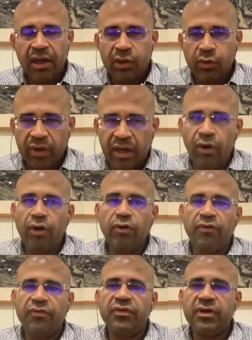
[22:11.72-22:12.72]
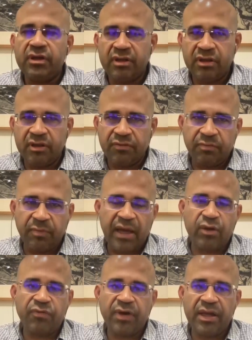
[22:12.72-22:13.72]
You cannot offer the
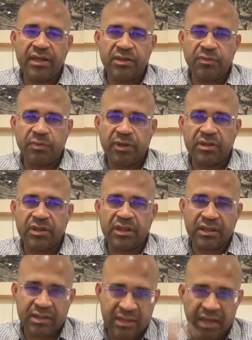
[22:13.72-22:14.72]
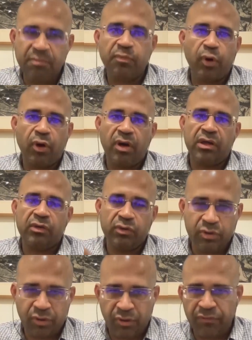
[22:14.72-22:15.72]
microfinance person the same product
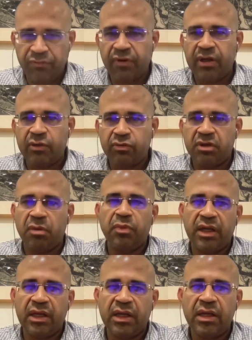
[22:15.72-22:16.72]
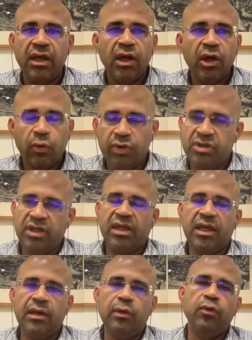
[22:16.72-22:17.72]
which you are offering to somebody who is
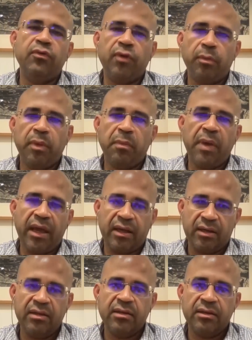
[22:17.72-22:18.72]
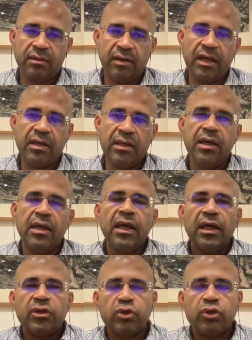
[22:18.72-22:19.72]
taking a loan from a bank, right?
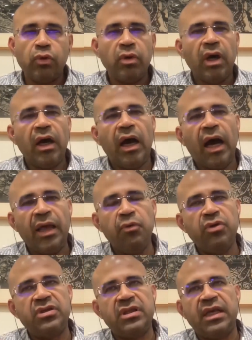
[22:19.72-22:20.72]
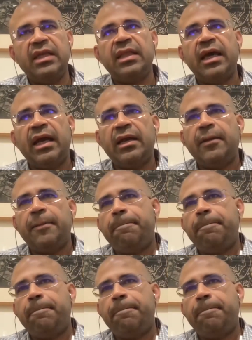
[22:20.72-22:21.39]
So I would say that